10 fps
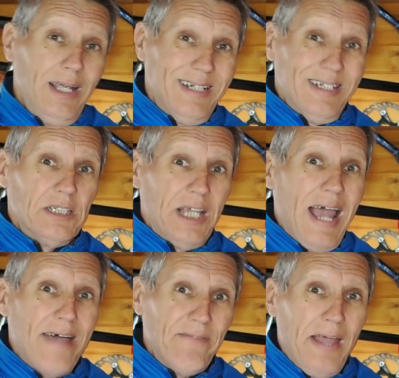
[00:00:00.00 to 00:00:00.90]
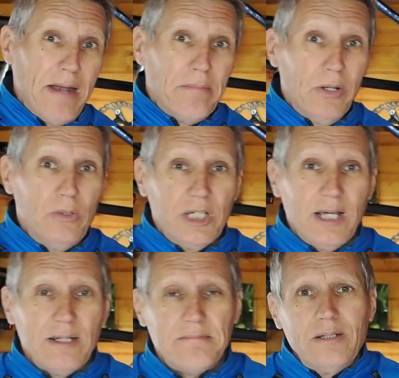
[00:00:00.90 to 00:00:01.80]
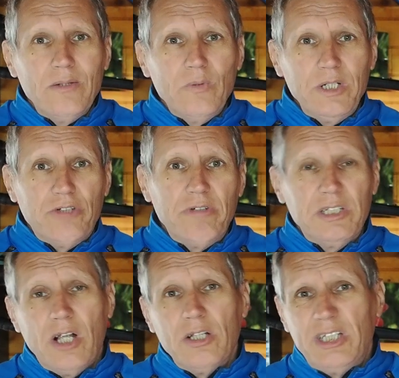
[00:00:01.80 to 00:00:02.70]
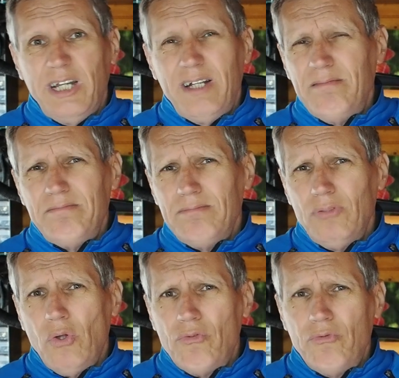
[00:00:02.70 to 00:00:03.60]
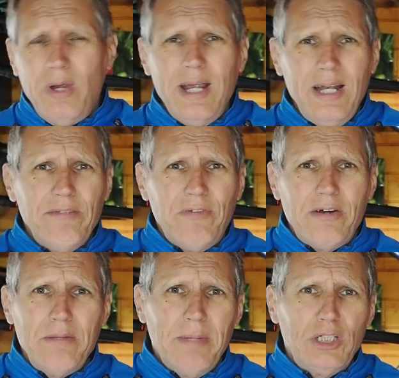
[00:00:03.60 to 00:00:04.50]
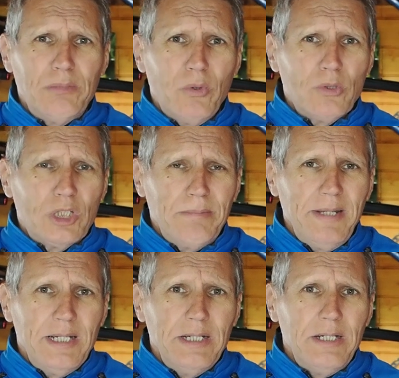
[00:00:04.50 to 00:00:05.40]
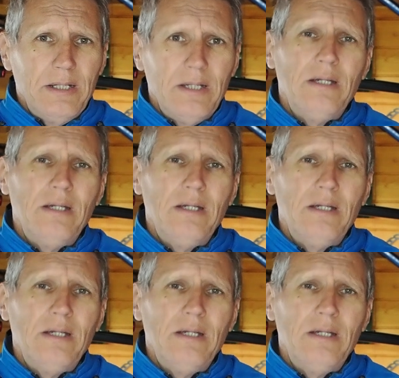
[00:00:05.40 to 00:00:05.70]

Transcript: it does have that motor, which results in not really very much more speed,